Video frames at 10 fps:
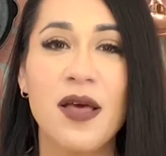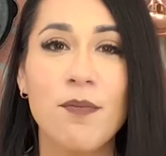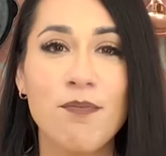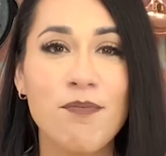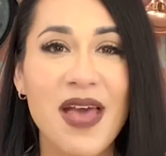
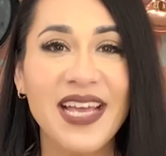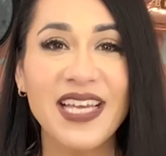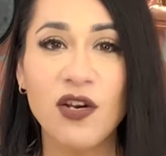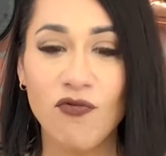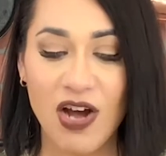make
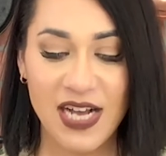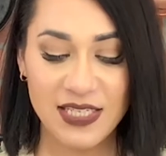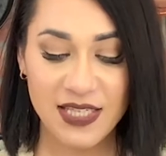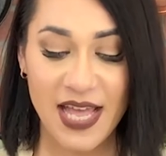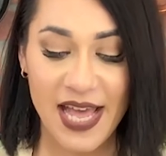it
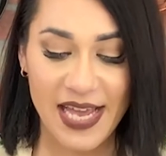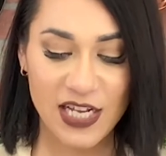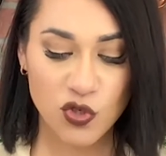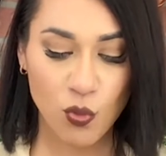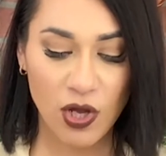rust, and
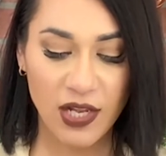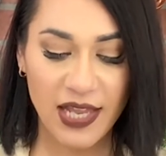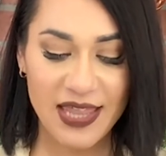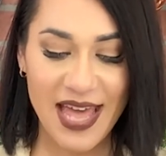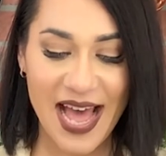as
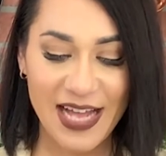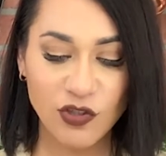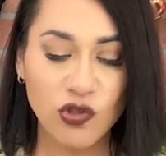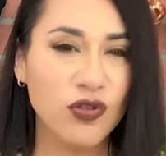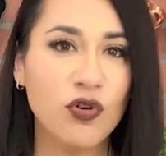well, the
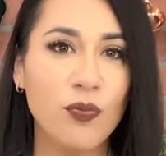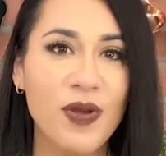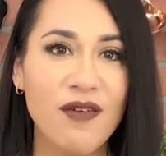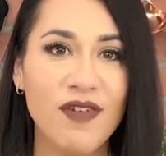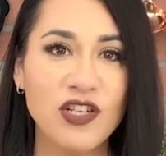handle could
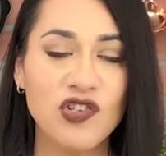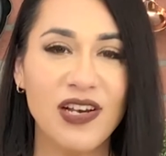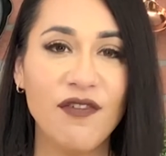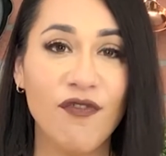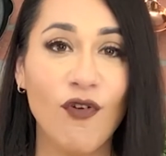be
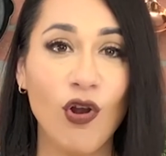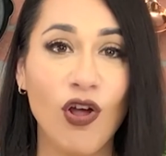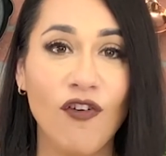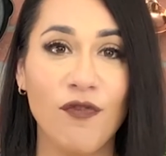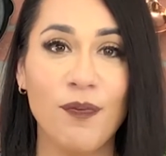eventually fall
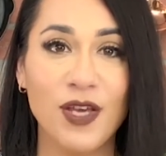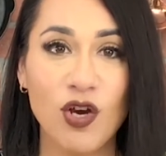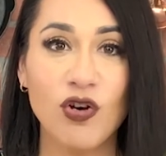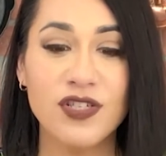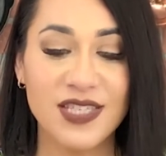off
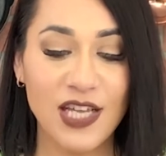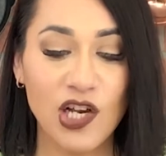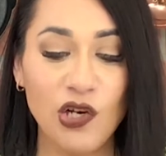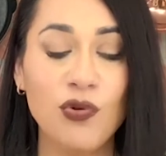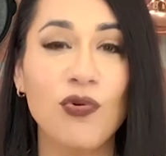because the
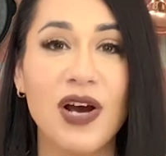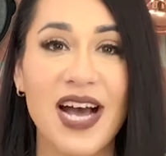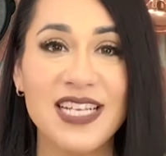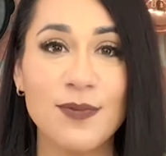glue has